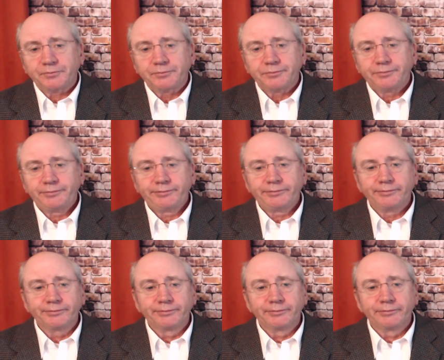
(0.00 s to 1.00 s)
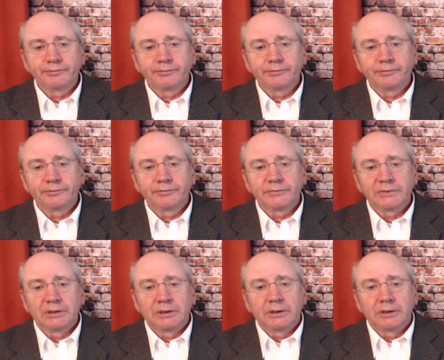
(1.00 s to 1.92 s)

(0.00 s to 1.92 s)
Nobody speaks.